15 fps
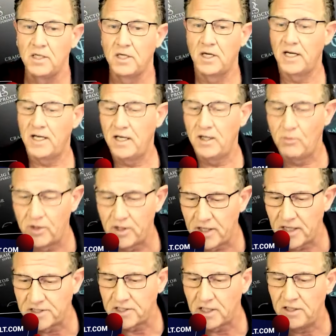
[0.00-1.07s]
Uh, where did
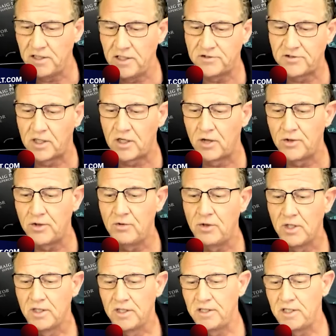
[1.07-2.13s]
I say you need to go to?
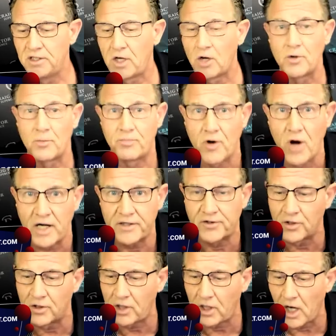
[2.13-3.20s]
You need to go to
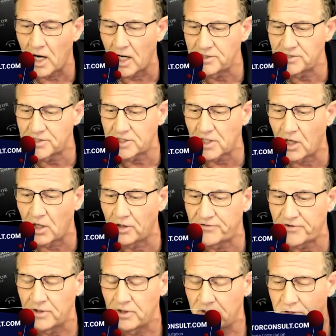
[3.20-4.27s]

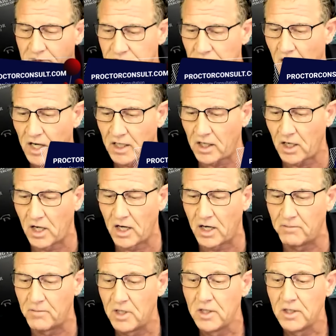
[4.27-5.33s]
proctorconsult.com.